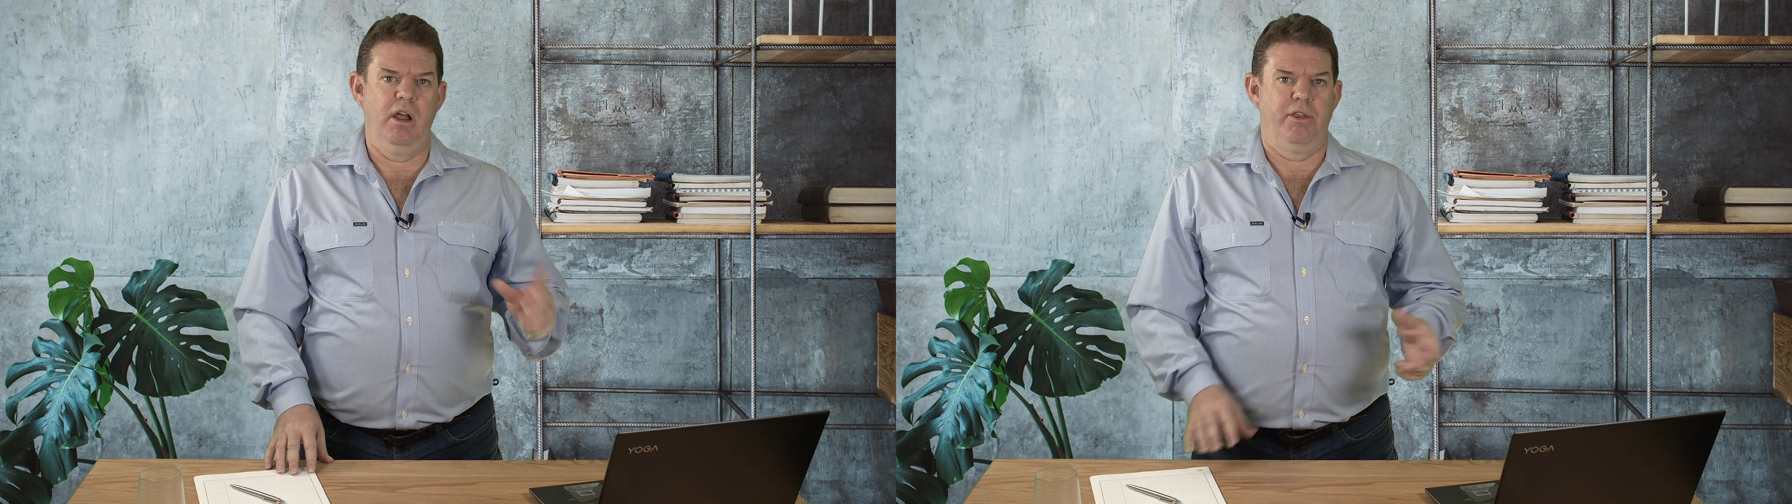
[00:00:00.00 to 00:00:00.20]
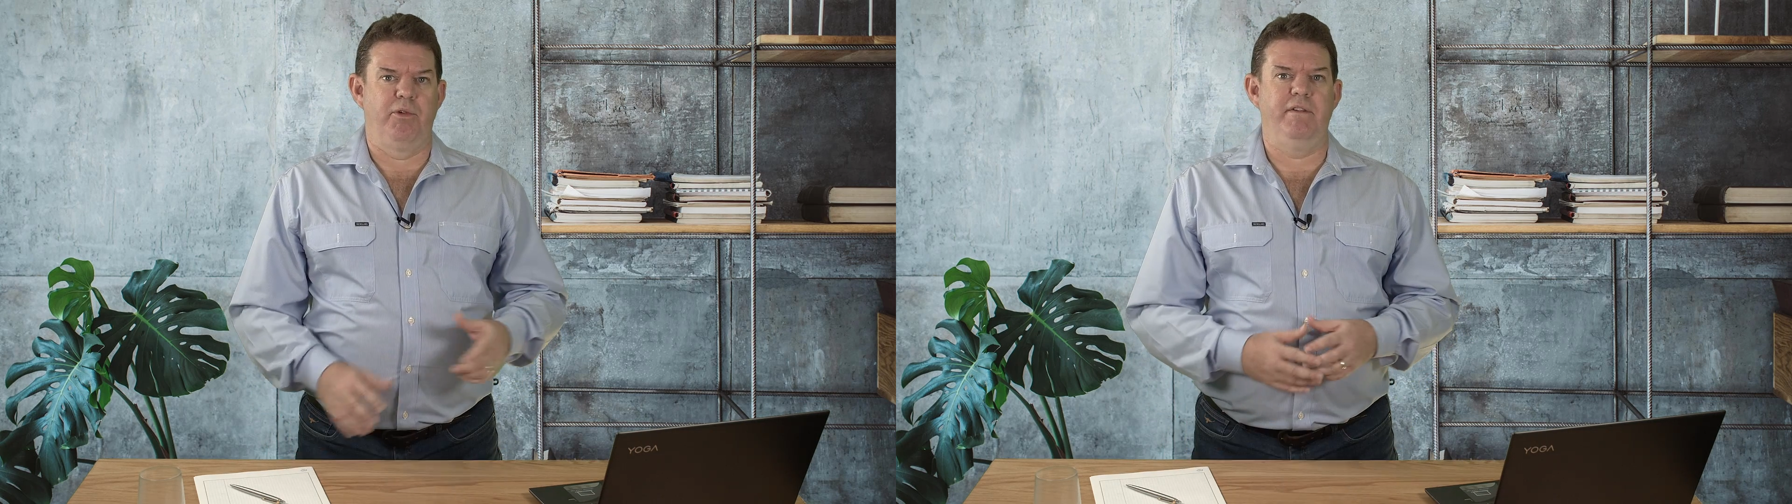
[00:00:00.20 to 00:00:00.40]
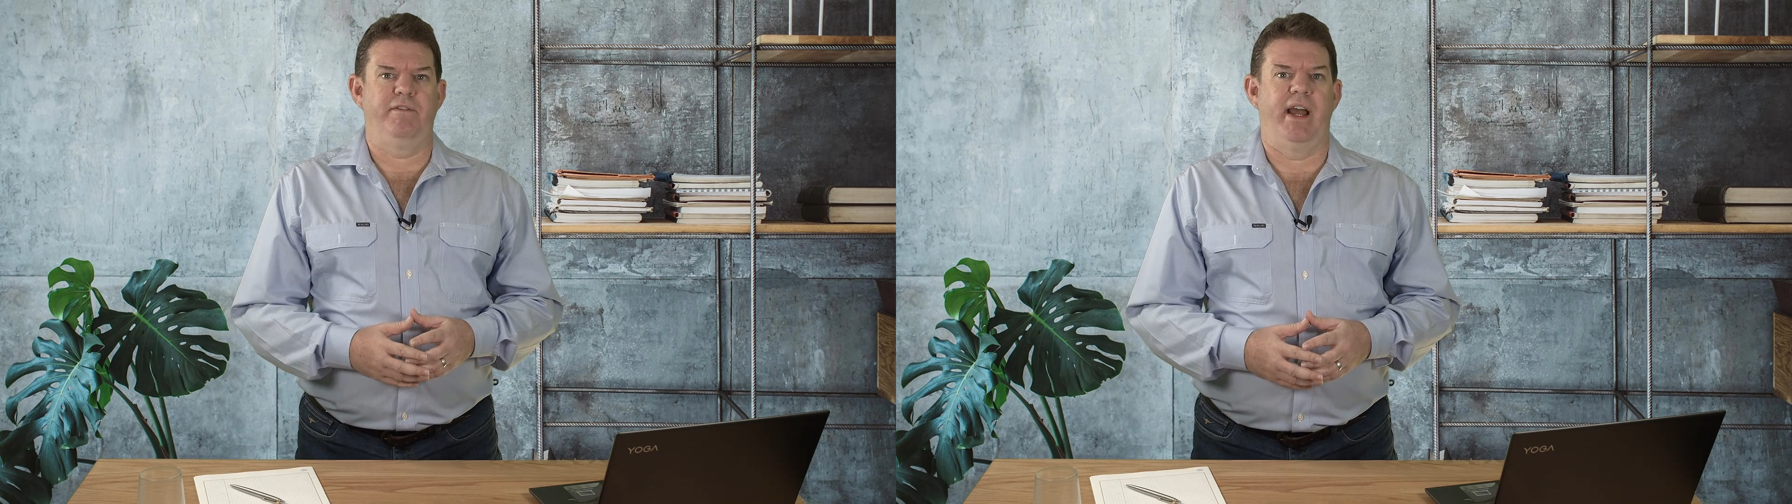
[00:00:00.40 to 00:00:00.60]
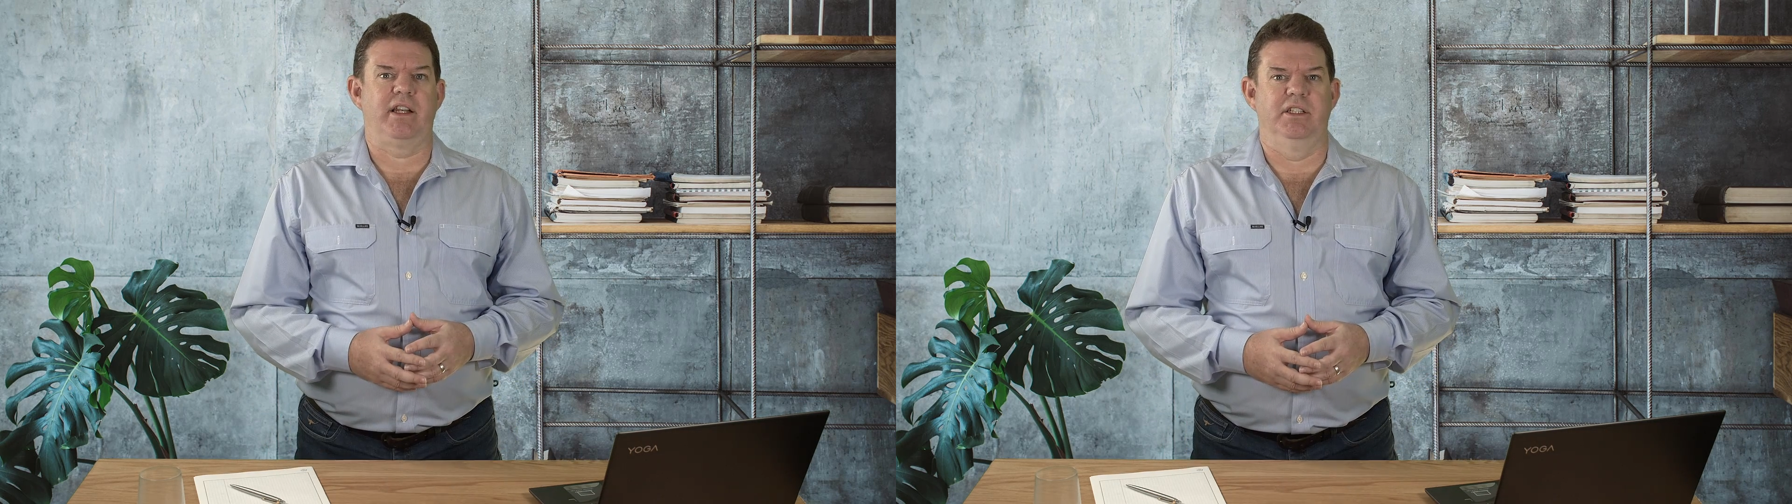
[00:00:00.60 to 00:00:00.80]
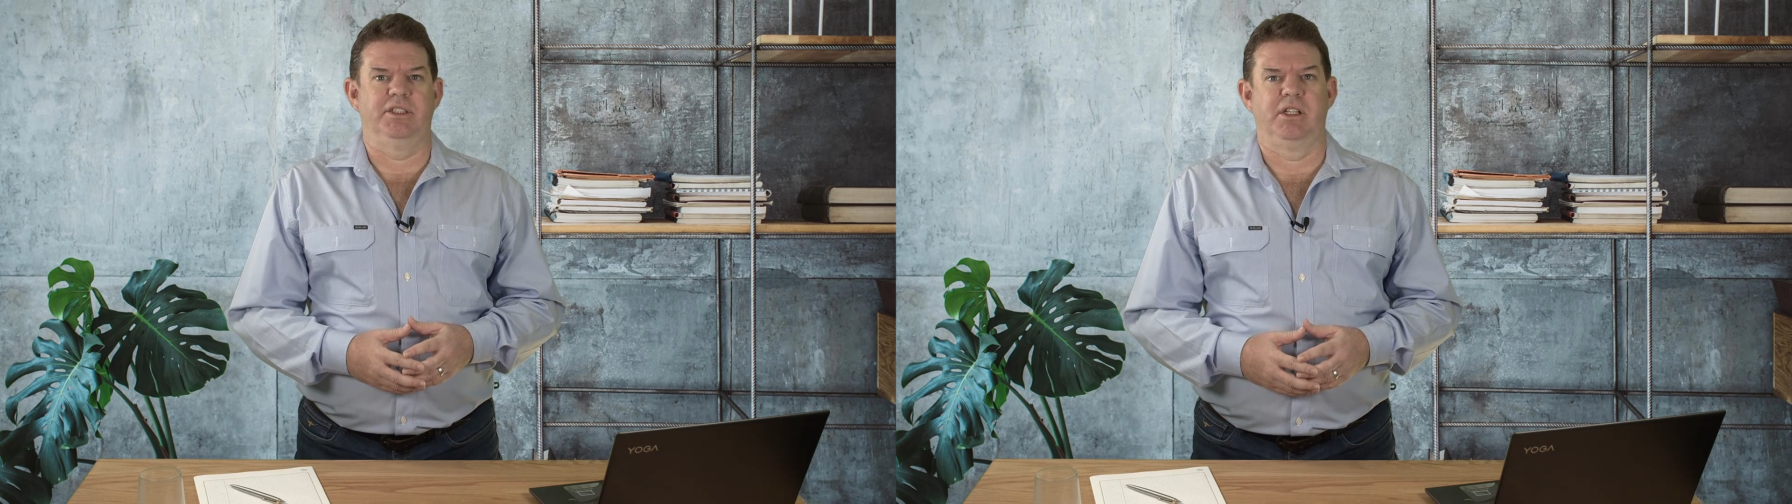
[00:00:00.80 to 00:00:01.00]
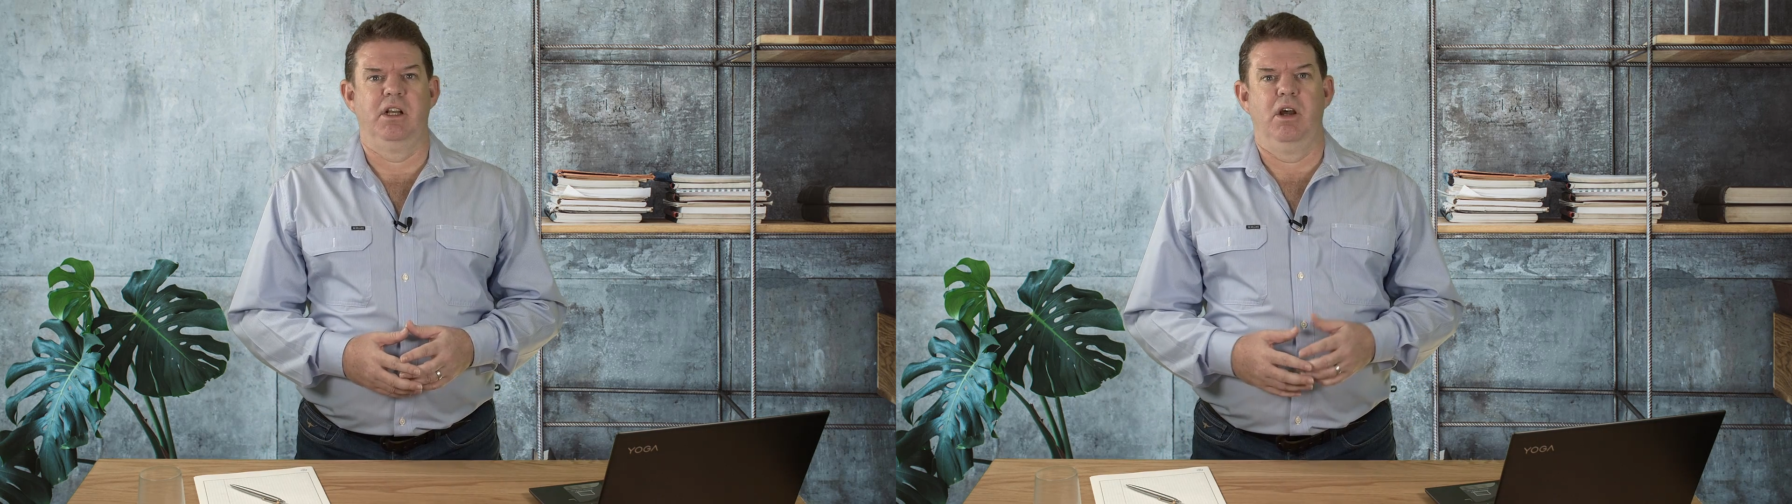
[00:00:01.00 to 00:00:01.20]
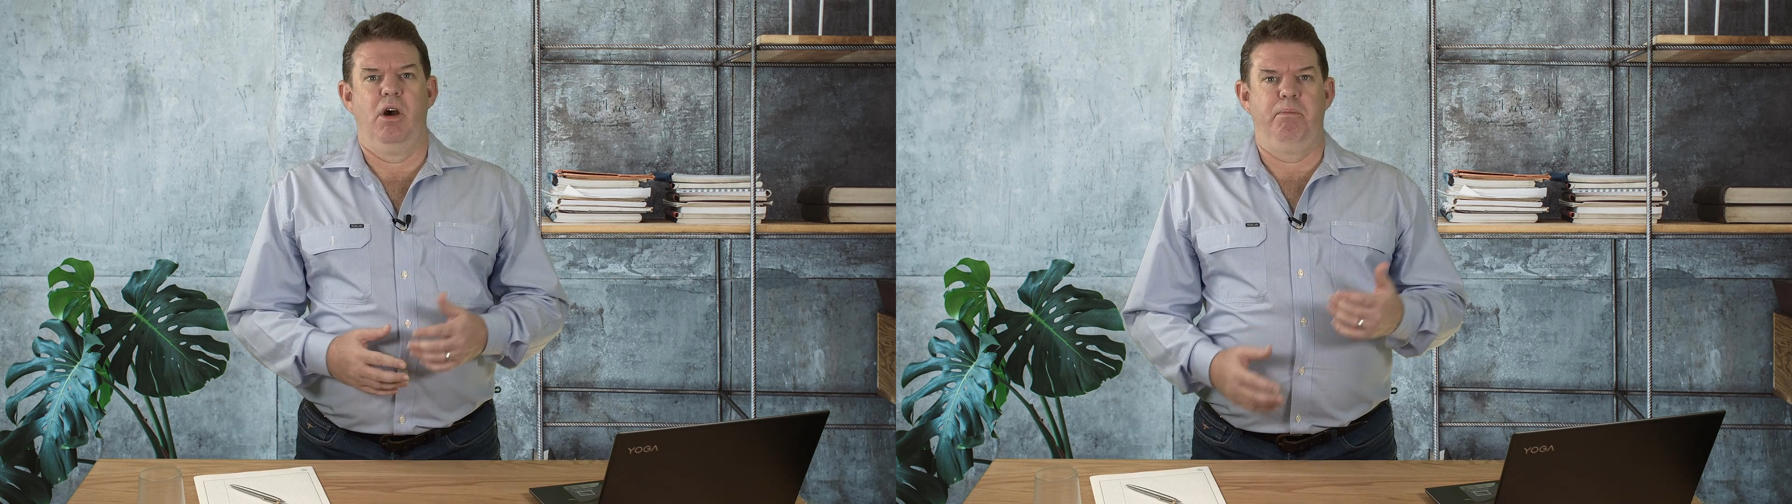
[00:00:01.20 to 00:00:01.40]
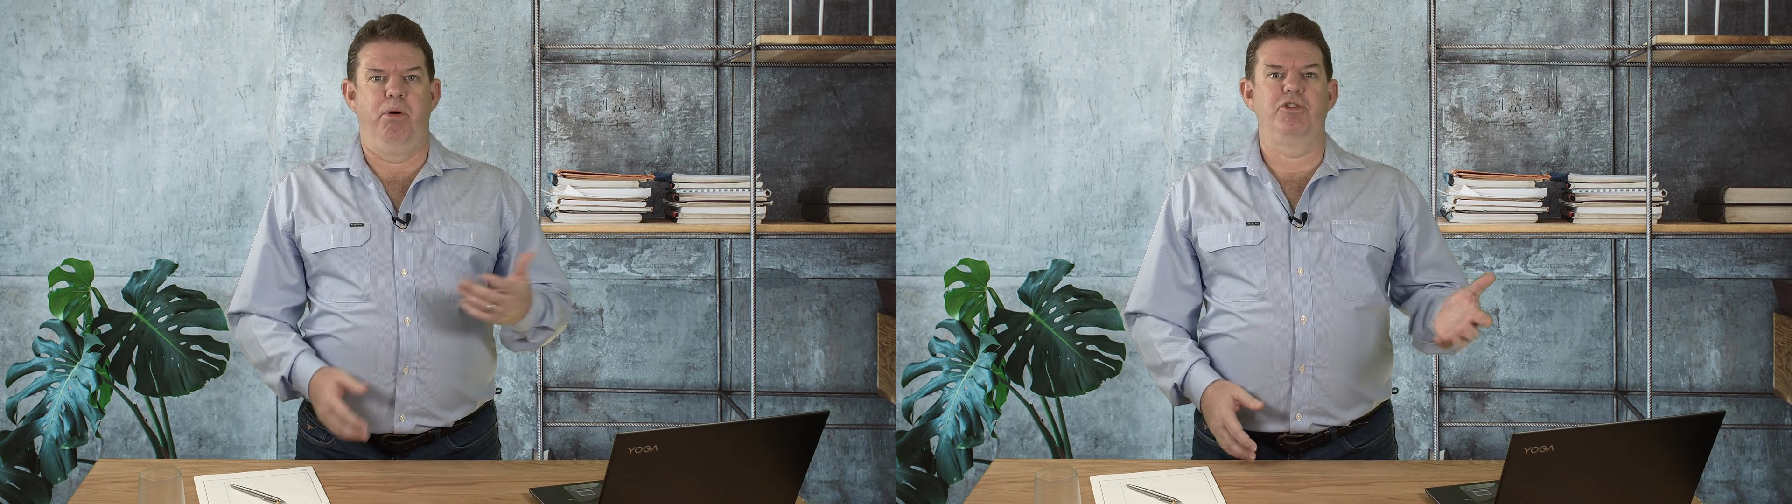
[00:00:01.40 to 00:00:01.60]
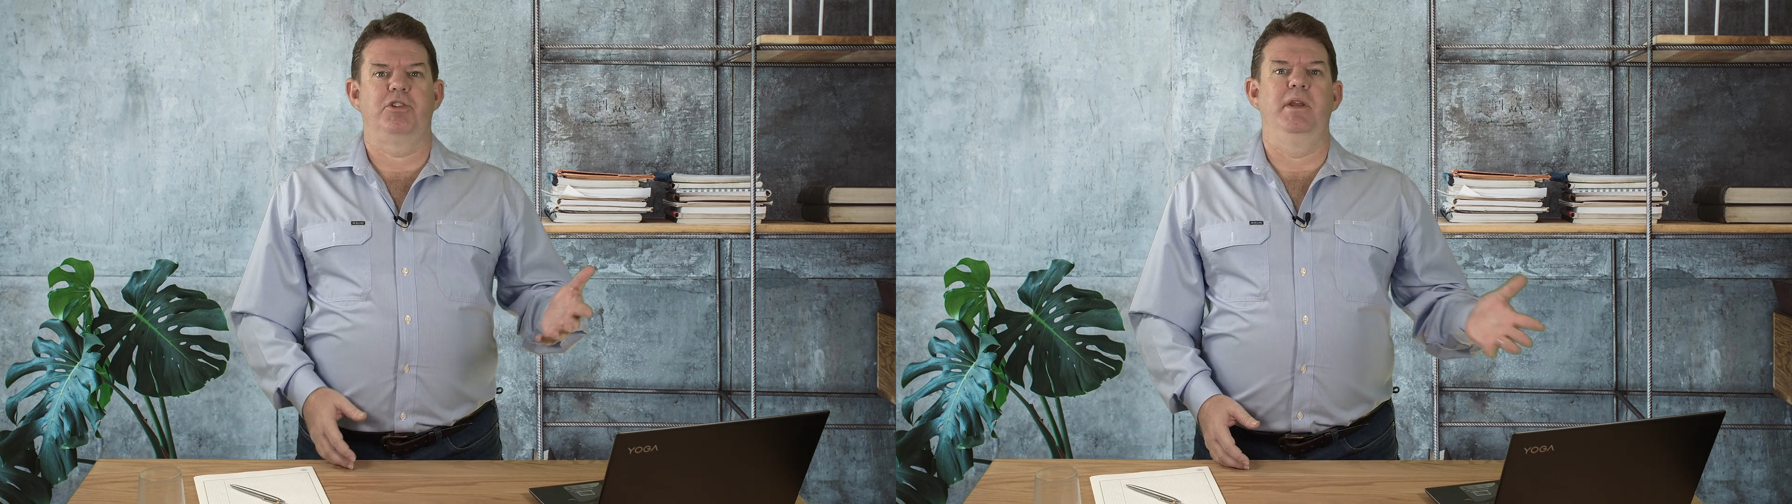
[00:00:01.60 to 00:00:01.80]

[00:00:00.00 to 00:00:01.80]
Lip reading: 3 factors pushed